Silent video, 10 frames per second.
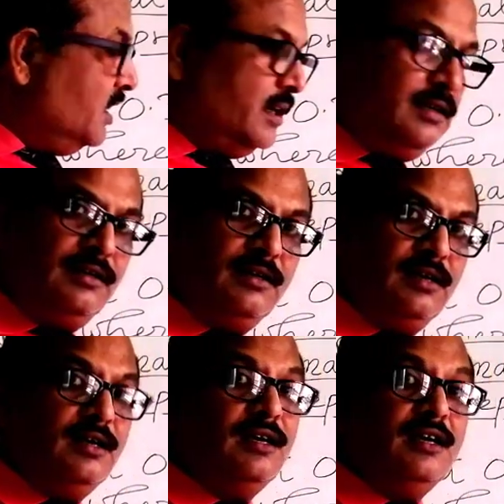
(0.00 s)
10.
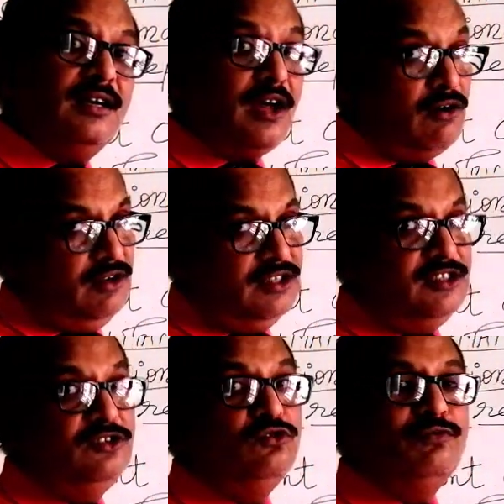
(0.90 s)
Now
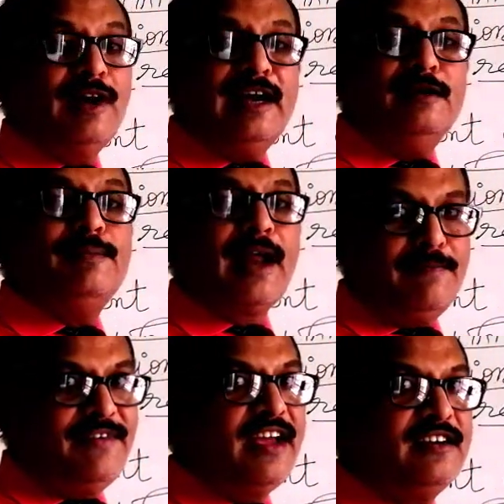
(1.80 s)
easy to find
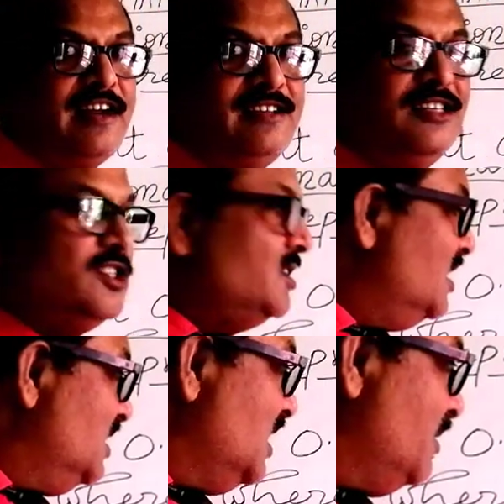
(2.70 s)
prime
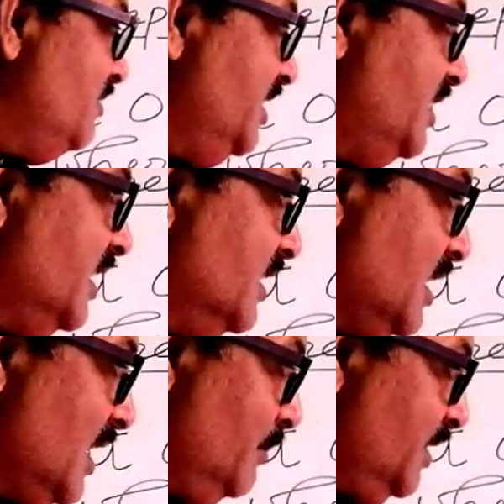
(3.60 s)
factorization. Every 10
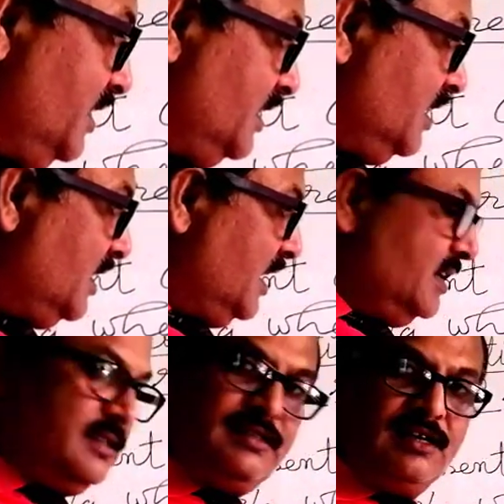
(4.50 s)
can be written
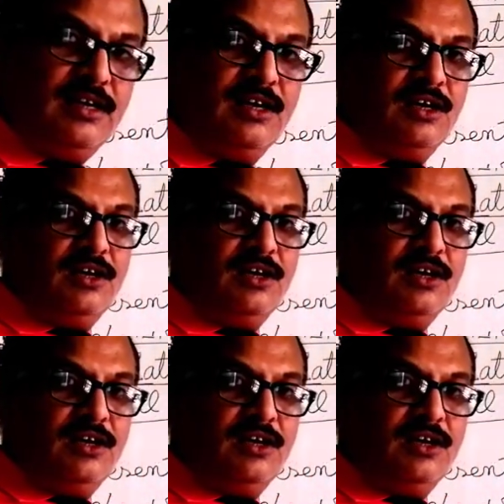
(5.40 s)
as